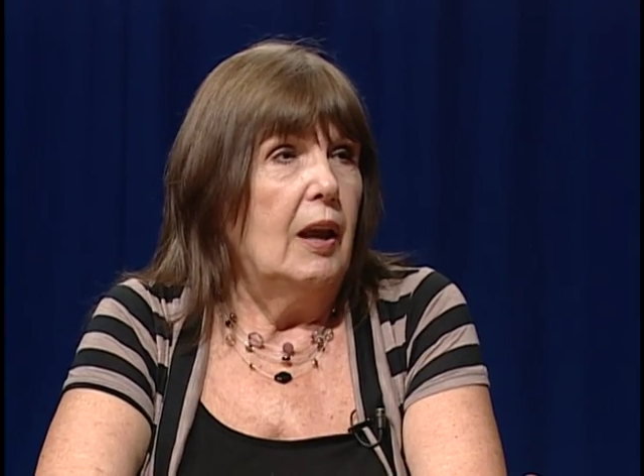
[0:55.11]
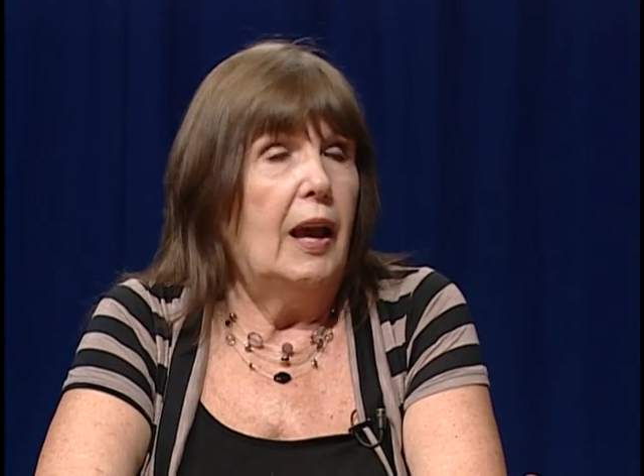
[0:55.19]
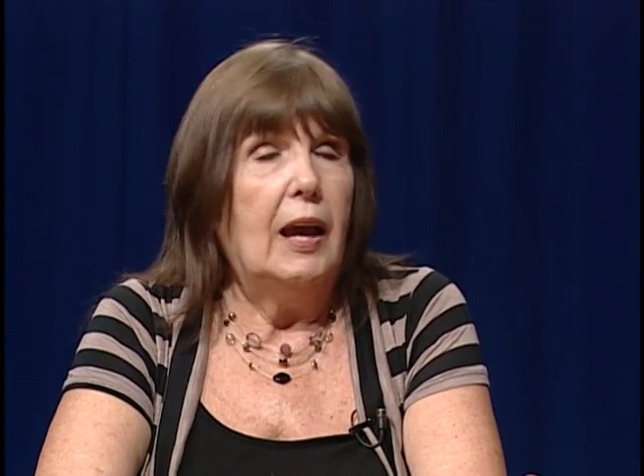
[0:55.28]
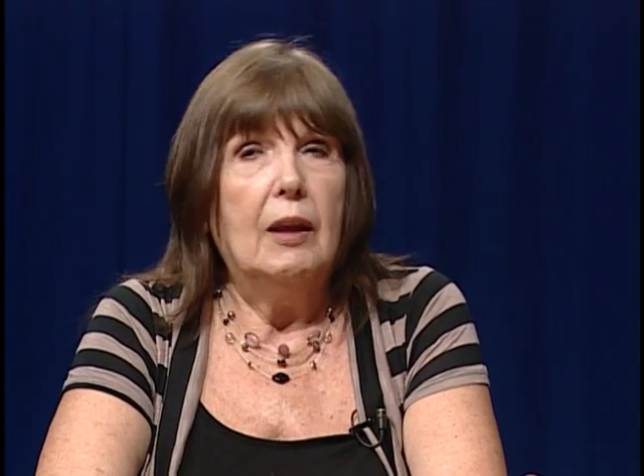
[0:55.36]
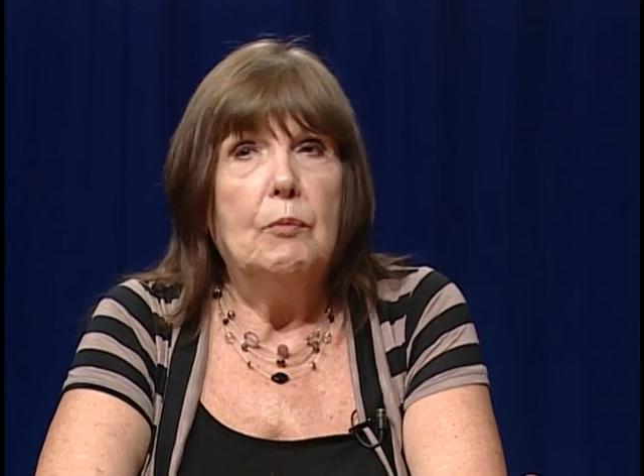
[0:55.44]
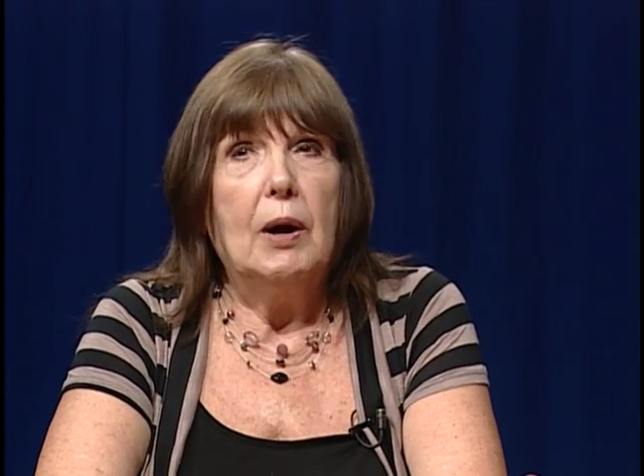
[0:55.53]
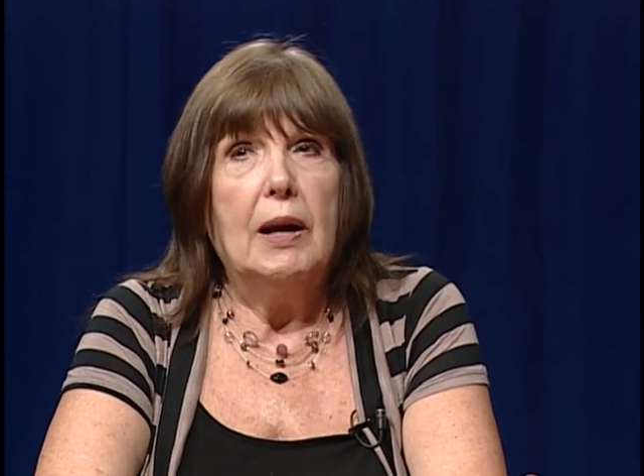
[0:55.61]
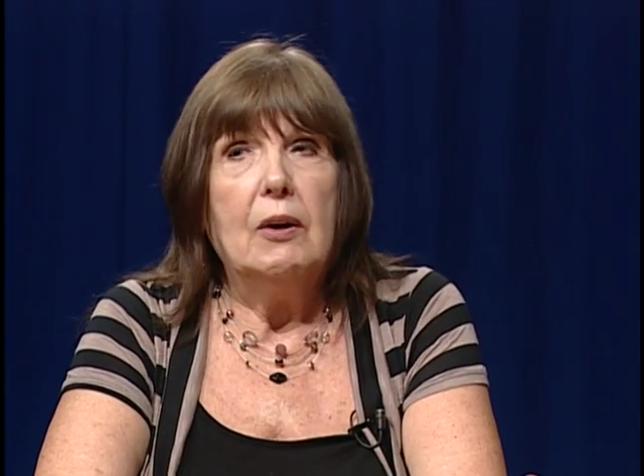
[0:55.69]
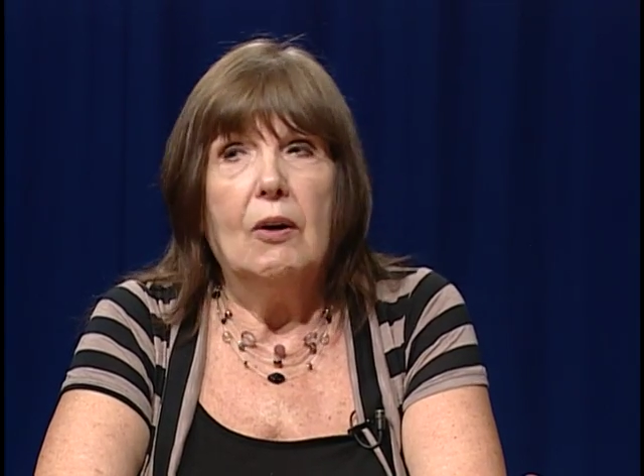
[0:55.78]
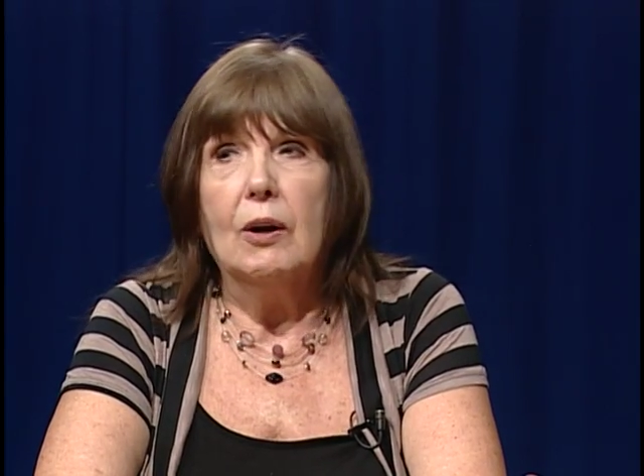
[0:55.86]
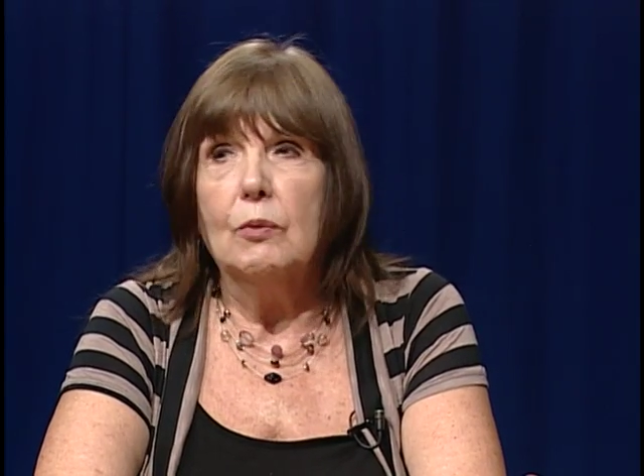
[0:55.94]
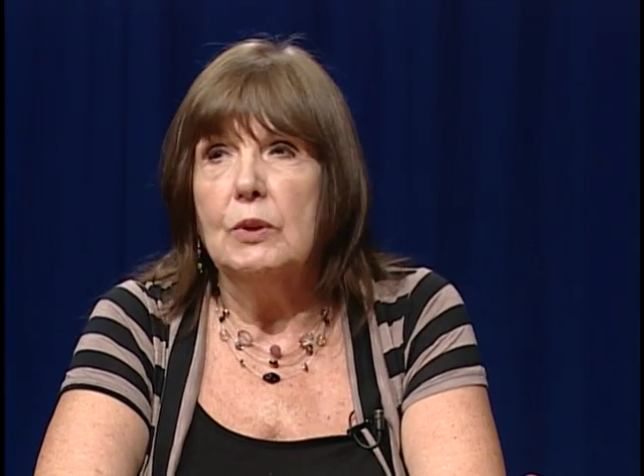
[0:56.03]
and my
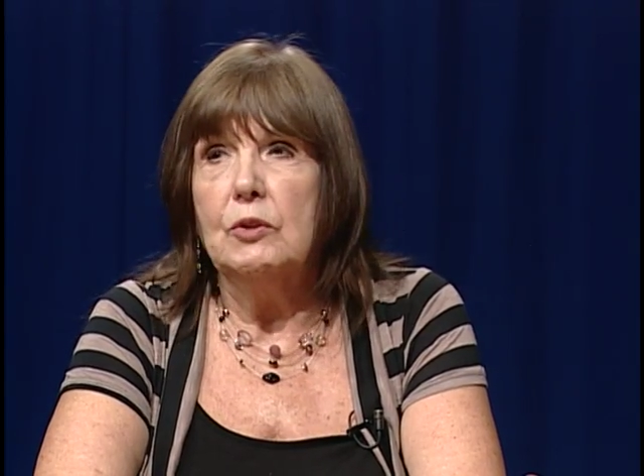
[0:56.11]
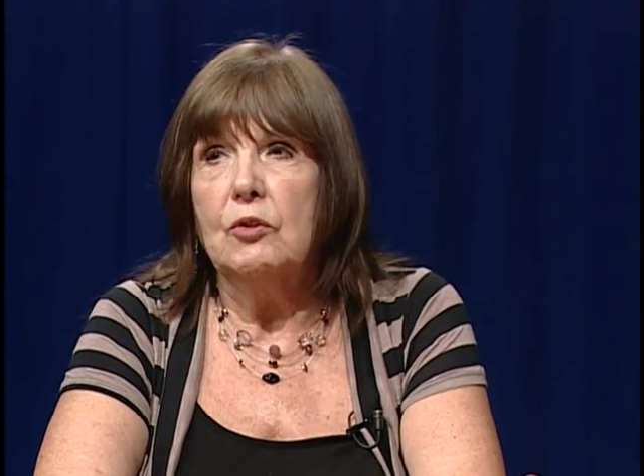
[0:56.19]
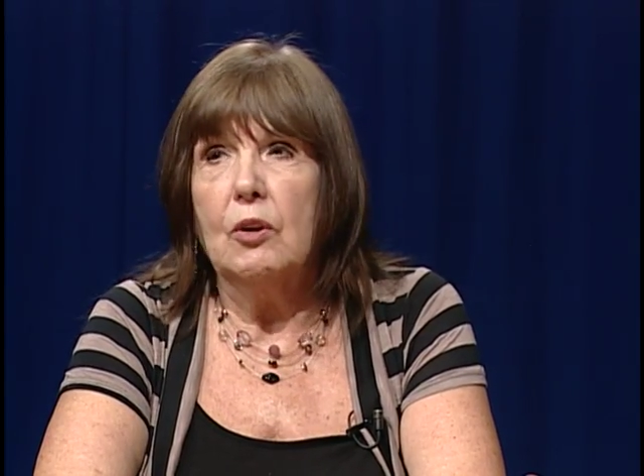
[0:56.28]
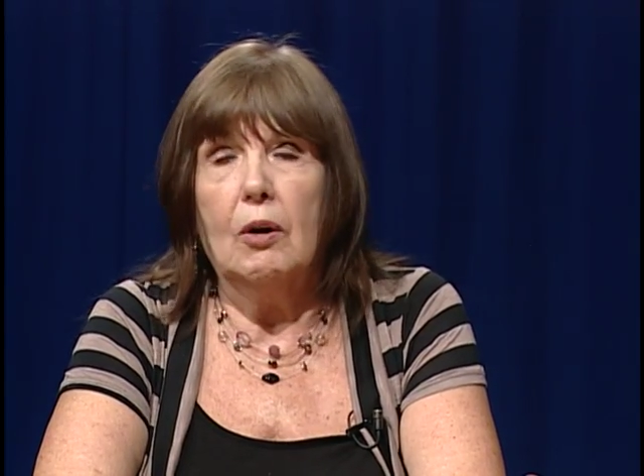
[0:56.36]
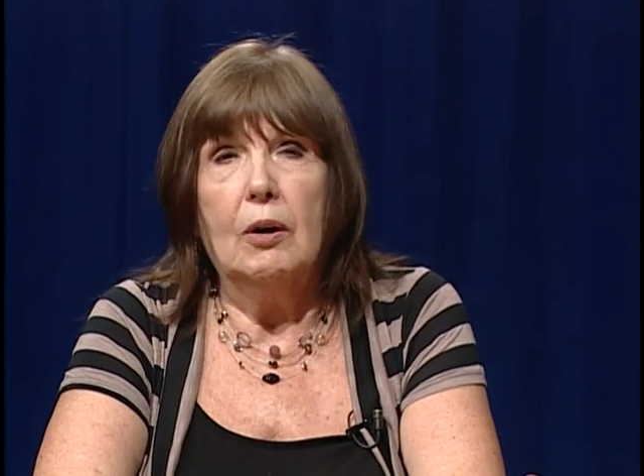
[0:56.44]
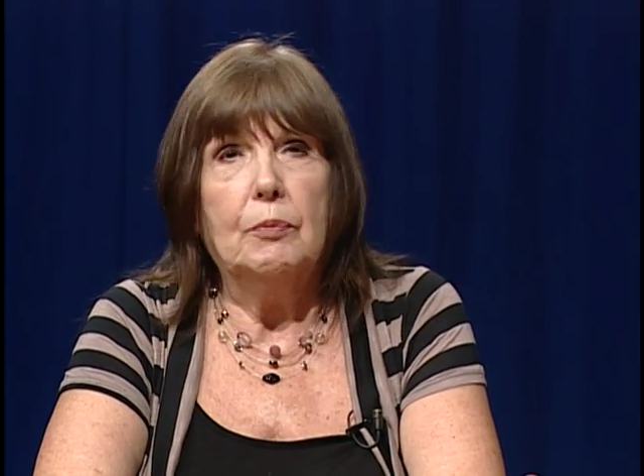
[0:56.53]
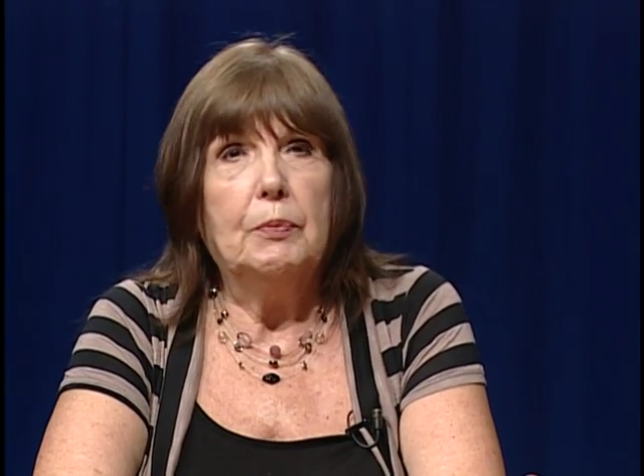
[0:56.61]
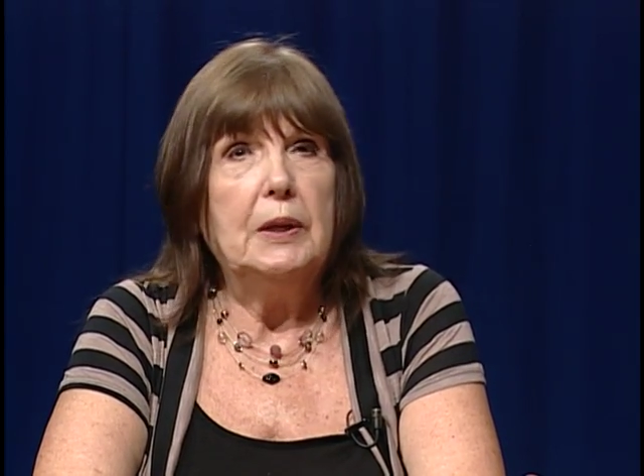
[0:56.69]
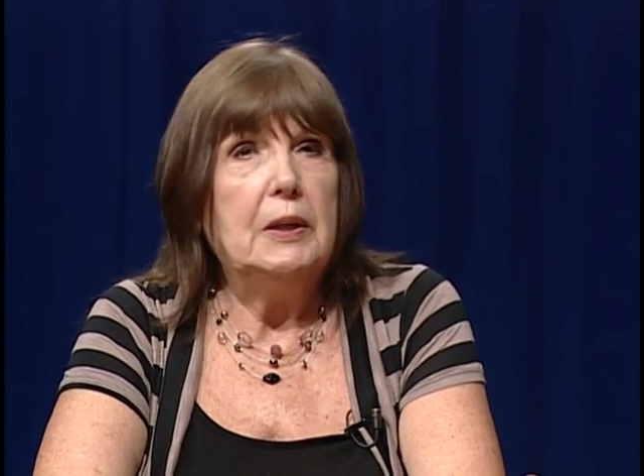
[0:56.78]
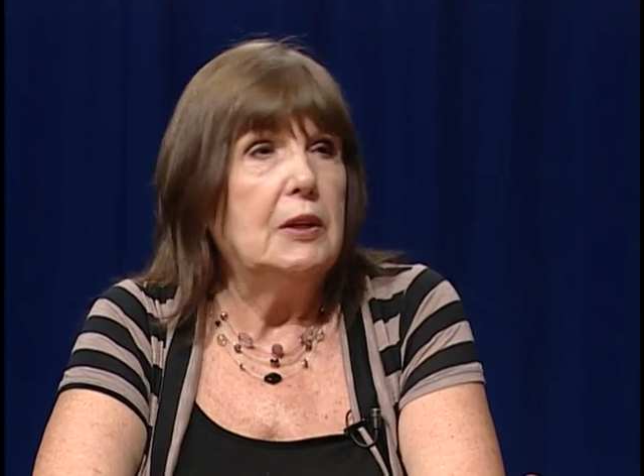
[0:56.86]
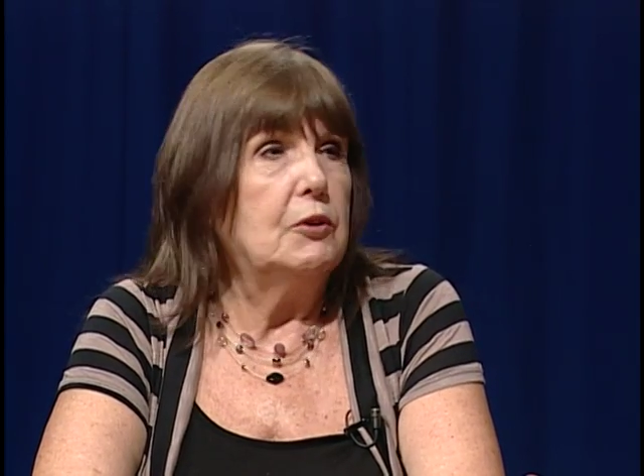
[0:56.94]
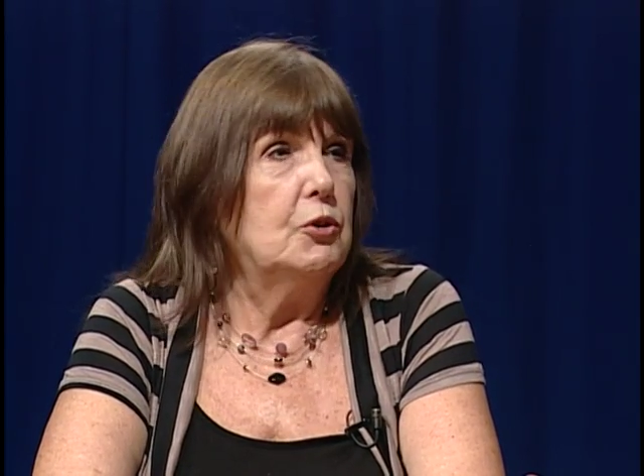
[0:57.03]
heart would start
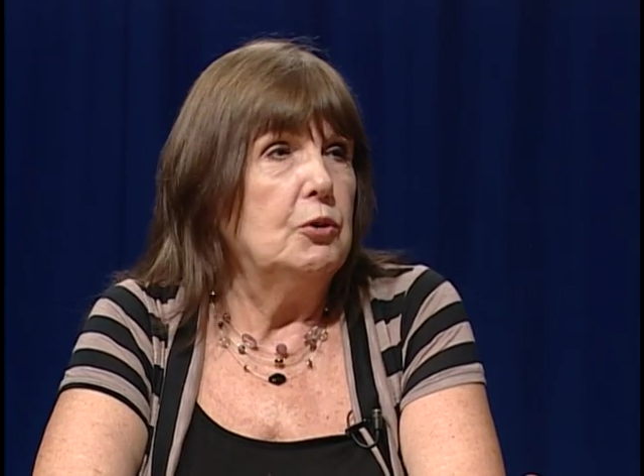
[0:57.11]
beating